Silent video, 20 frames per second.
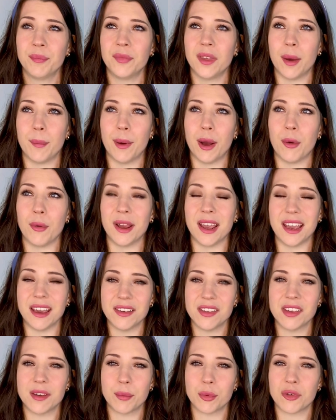about
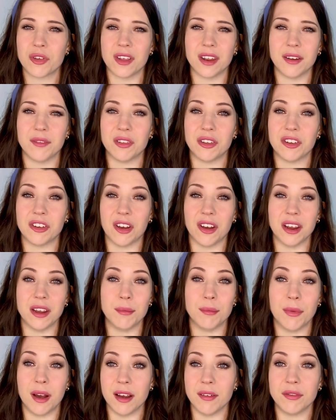80% of the
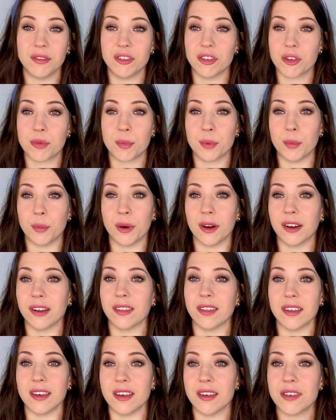time, I've just been wearing
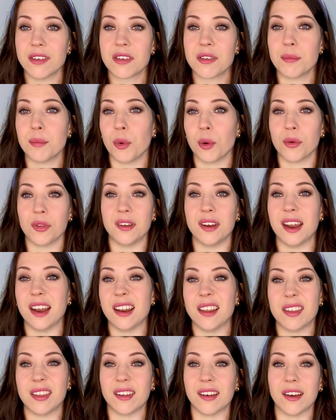these more than
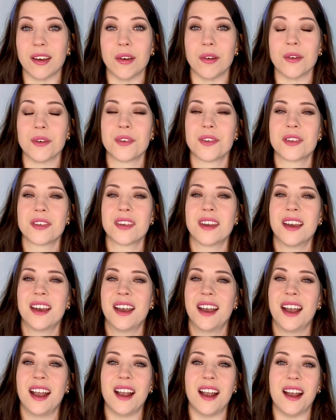anything else.
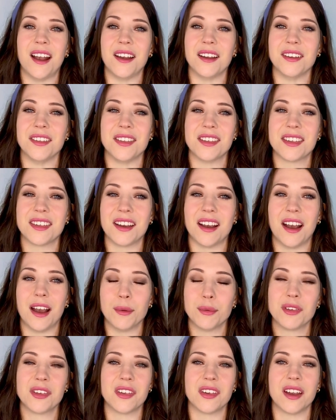And I
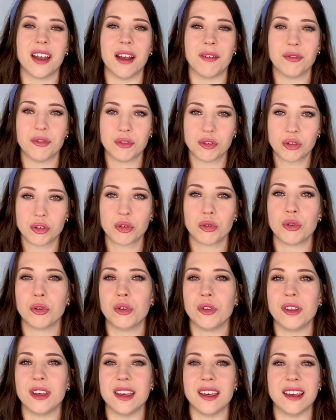would say I've
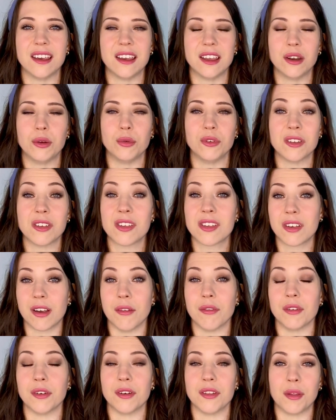truly, you know,
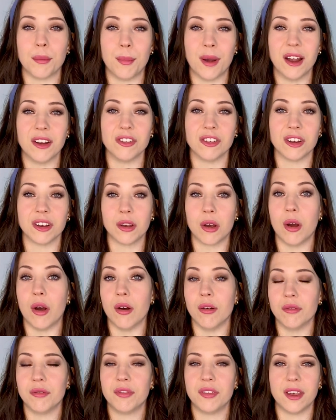discovered the magic
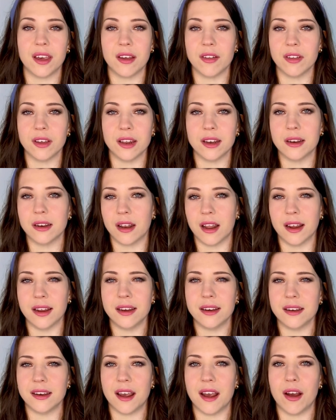of the Alien
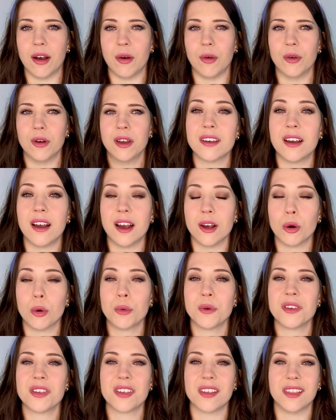line now. I
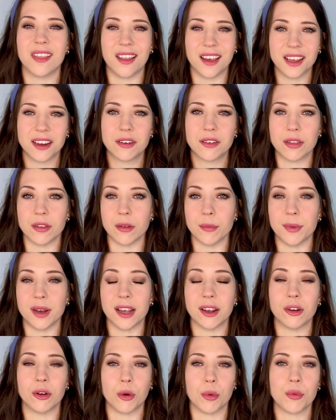always liked them and I
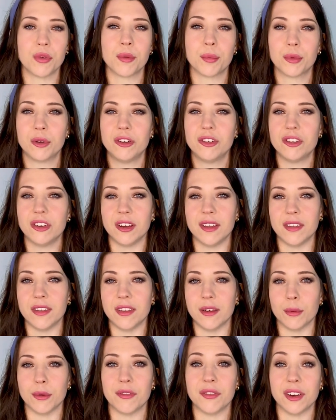could always appreciate that
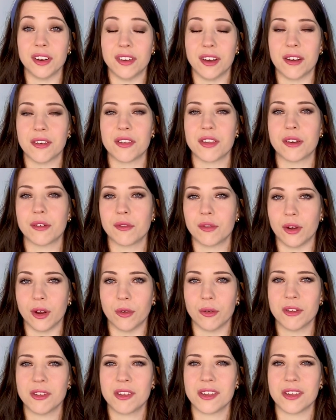they were fantastic
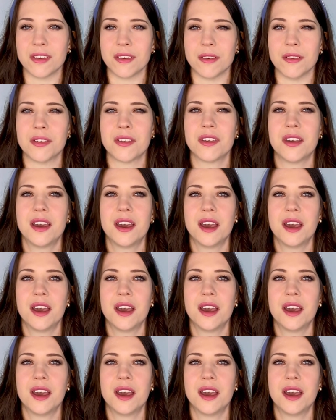fragrances,